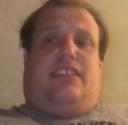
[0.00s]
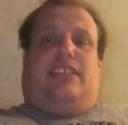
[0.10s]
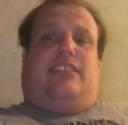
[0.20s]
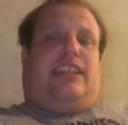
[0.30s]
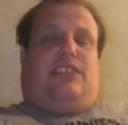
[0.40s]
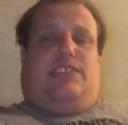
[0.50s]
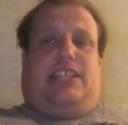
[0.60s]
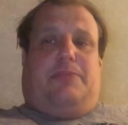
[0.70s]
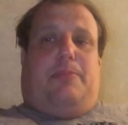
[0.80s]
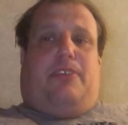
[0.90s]
a second one
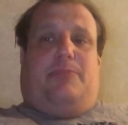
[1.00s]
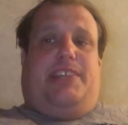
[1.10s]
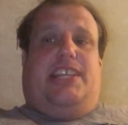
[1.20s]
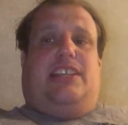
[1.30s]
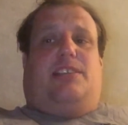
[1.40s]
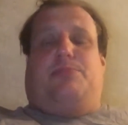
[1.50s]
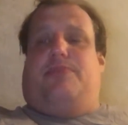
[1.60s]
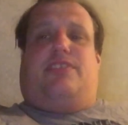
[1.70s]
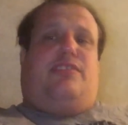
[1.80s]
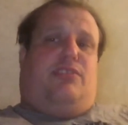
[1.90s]
came upon me and I'm
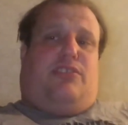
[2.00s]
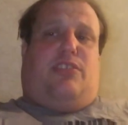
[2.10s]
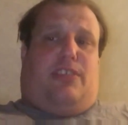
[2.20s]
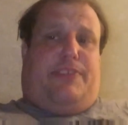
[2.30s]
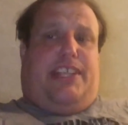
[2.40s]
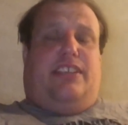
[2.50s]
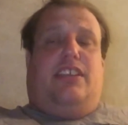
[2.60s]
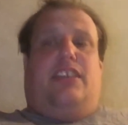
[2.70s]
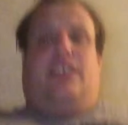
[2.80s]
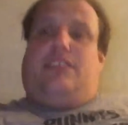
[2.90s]
still coughing.
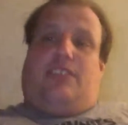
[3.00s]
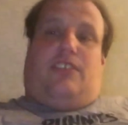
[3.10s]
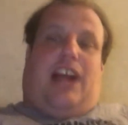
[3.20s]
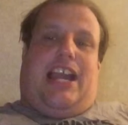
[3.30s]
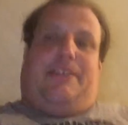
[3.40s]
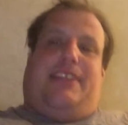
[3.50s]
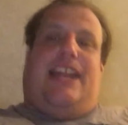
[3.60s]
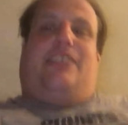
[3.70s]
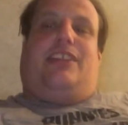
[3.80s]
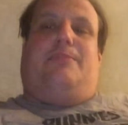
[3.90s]
So I have
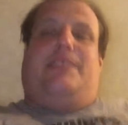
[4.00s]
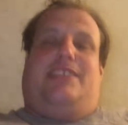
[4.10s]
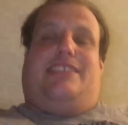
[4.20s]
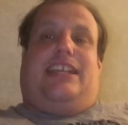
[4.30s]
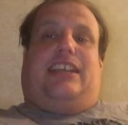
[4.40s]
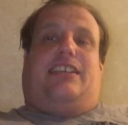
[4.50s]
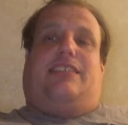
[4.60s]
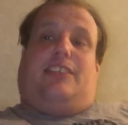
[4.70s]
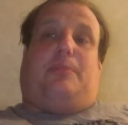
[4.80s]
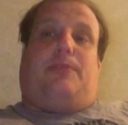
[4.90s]
technically been sick
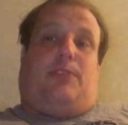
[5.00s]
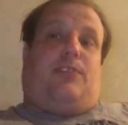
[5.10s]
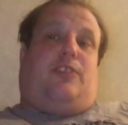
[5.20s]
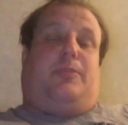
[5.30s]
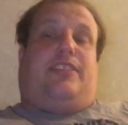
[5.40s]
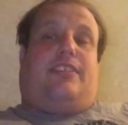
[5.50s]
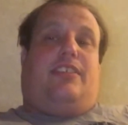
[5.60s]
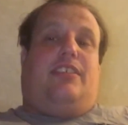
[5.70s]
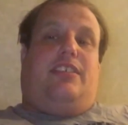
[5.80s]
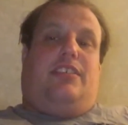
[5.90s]
since before Christmas.
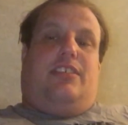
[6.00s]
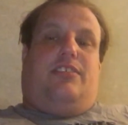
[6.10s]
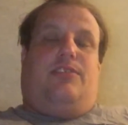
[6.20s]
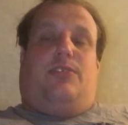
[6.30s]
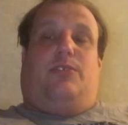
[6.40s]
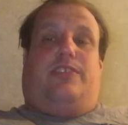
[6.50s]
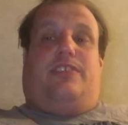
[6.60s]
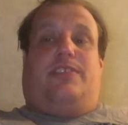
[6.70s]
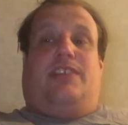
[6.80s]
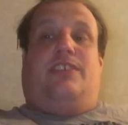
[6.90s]
2 colds in
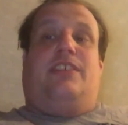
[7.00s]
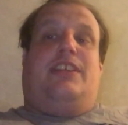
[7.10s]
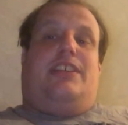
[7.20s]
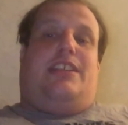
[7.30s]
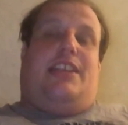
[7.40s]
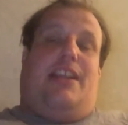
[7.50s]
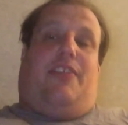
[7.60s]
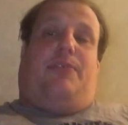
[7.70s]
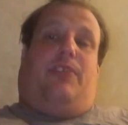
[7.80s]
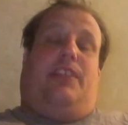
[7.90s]
a row,
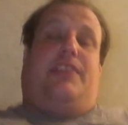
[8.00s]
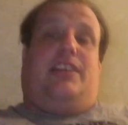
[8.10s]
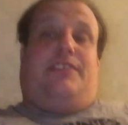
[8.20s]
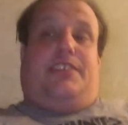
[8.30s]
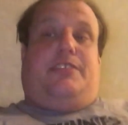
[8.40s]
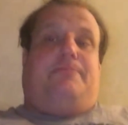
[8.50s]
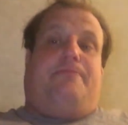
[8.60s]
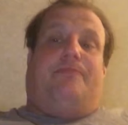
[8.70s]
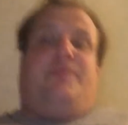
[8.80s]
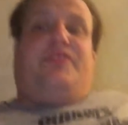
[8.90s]
never fully recovered.
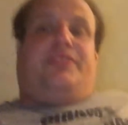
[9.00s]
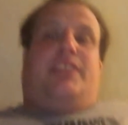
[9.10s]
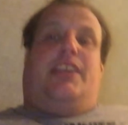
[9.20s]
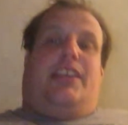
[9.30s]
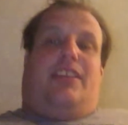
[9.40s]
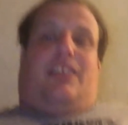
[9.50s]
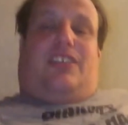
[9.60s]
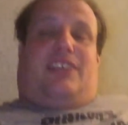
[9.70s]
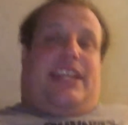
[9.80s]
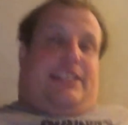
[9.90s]

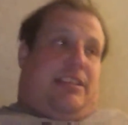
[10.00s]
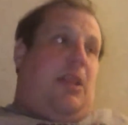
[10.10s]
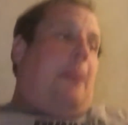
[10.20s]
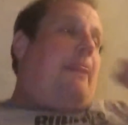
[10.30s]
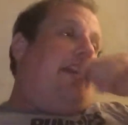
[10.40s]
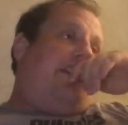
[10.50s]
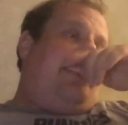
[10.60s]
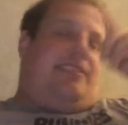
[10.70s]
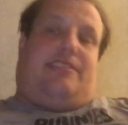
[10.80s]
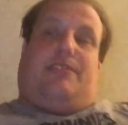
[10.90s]
Alright, now
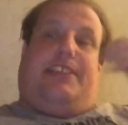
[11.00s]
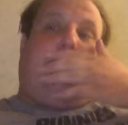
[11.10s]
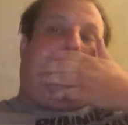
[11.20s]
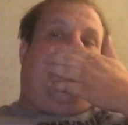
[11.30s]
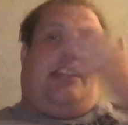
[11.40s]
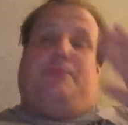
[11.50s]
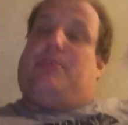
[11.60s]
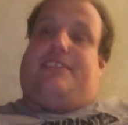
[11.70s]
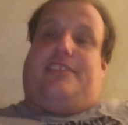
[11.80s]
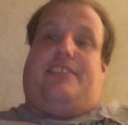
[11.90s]
this is going to be an
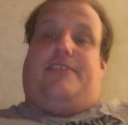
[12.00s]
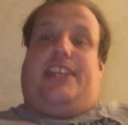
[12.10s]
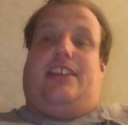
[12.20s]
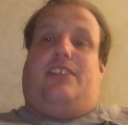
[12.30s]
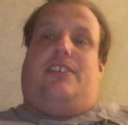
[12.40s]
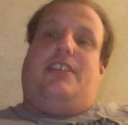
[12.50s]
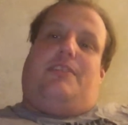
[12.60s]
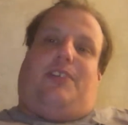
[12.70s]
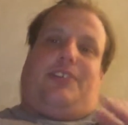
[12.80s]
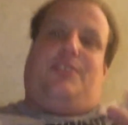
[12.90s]
impressions video
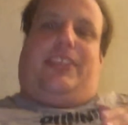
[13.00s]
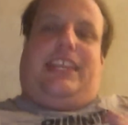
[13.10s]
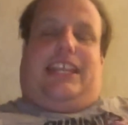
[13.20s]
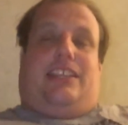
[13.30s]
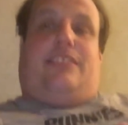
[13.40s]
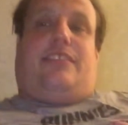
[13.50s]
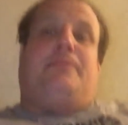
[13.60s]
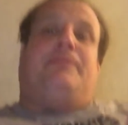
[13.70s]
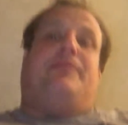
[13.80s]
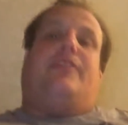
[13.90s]
for 2 things.
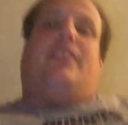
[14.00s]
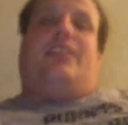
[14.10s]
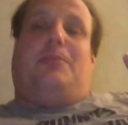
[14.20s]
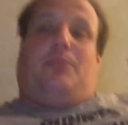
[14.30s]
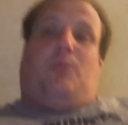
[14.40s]
Number